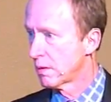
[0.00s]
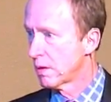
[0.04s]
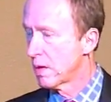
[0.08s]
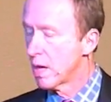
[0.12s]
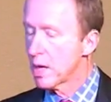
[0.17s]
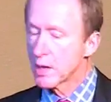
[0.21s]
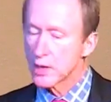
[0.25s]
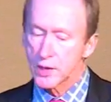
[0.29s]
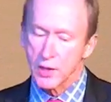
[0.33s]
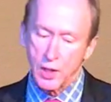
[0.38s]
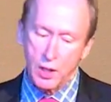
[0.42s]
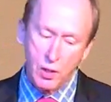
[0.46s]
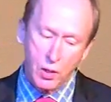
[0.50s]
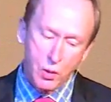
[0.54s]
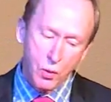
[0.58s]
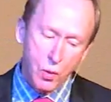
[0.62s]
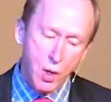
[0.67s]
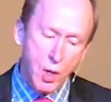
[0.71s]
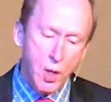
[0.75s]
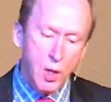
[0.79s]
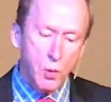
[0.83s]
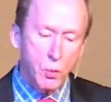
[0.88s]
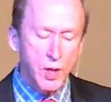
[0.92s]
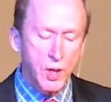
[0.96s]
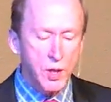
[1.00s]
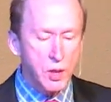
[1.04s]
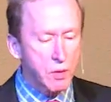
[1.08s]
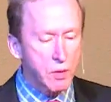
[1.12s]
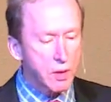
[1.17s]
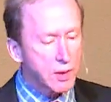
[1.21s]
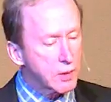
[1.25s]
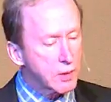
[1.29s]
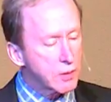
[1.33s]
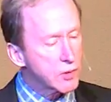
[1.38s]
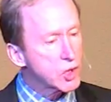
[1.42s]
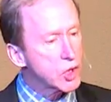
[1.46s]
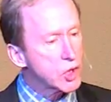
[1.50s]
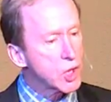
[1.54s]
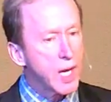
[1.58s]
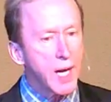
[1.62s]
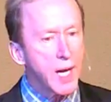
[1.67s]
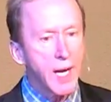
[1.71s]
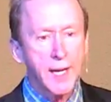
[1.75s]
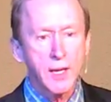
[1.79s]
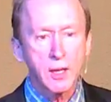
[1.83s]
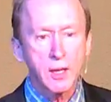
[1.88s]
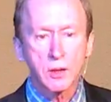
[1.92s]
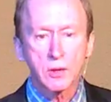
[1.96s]
So when you're a little
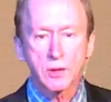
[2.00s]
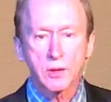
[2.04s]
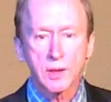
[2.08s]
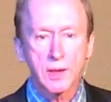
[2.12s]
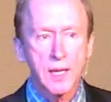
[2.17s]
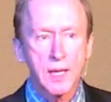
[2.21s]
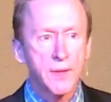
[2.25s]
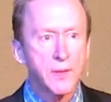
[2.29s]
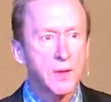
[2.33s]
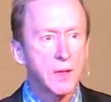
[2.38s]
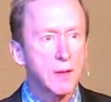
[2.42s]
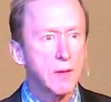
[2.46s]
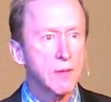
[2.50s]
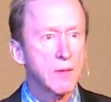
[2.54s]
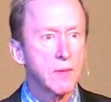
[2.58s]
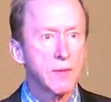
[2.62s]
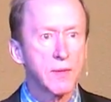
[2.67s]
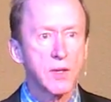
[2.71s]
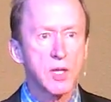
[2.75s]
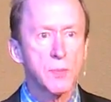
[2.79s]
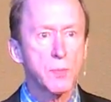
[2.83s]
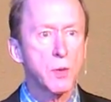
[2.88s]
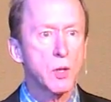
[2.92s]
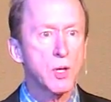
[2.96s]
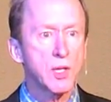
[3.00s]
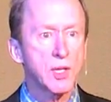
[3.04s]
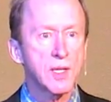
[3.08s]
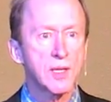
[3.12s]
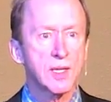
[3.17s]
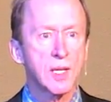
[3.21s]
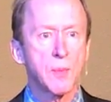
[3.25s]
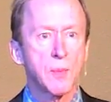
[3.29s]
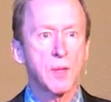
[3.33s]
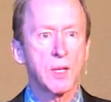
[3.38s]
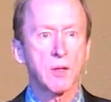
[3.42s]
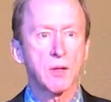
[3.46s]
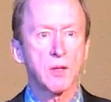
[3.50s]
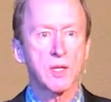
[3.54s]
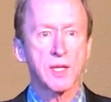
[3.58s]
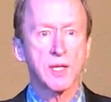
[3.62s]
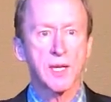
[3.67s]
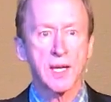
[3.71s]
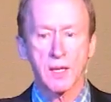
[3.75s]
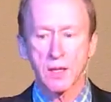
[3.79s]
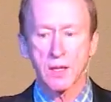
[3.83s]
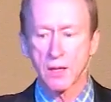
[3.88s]
child and the person's up here saying,